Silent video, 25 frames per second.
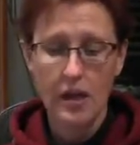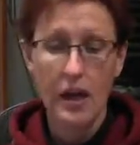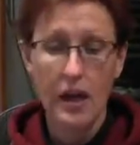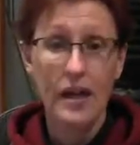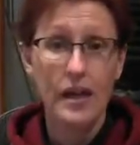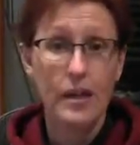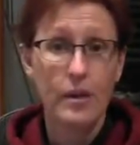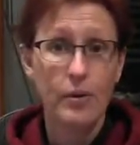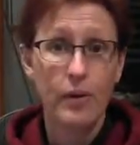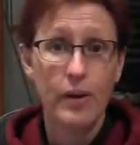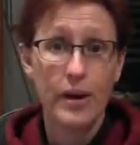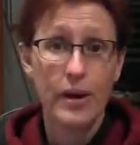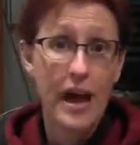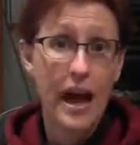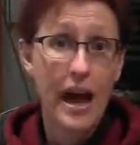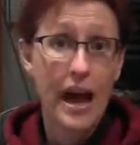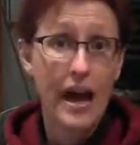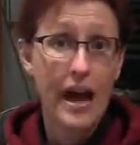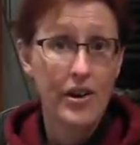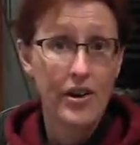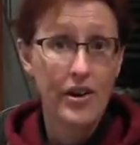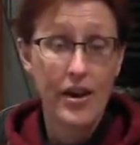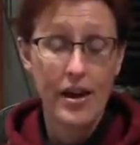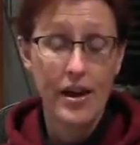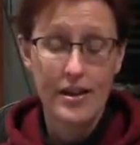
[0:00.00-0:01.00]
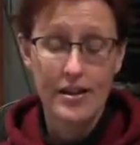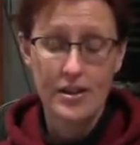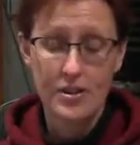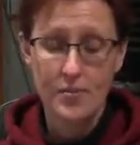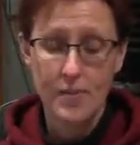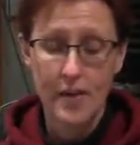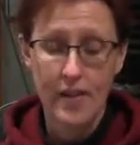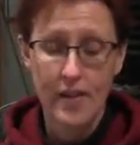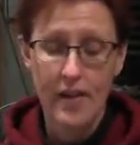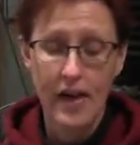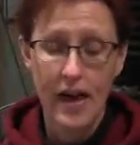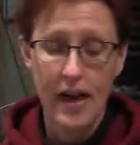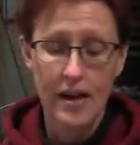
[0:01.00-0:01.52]
Anyway, I don't know how to
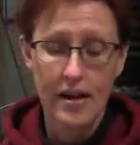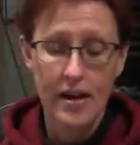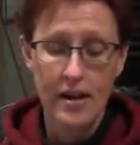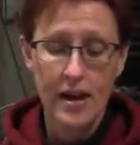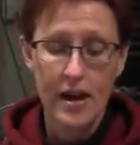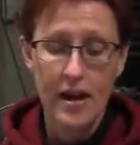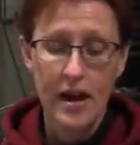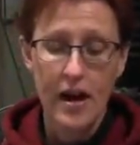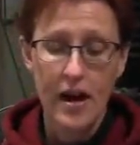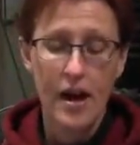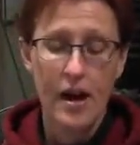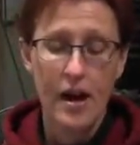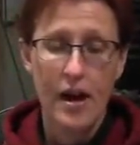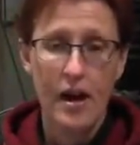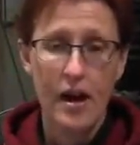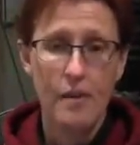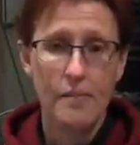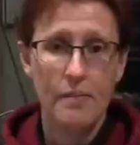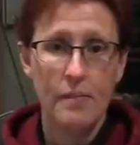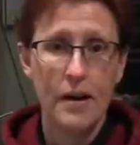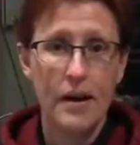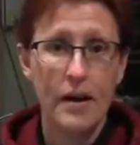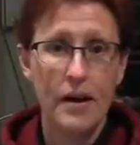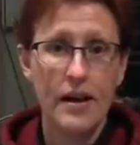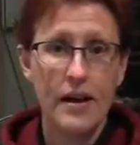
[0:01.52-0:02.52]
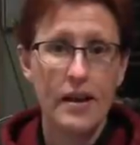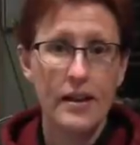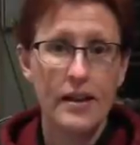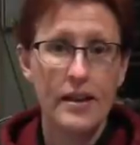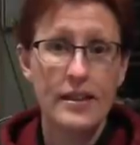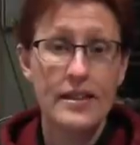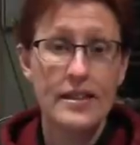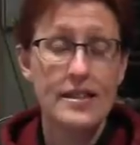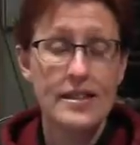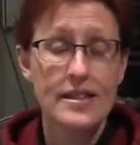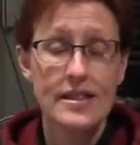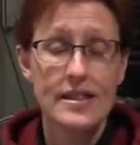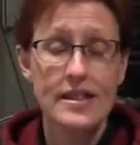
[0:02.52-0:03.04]
spell that.
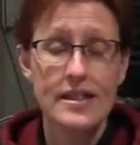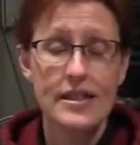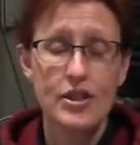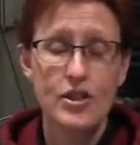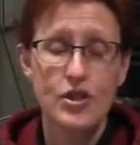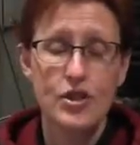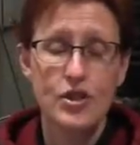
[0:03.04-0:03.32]
Listening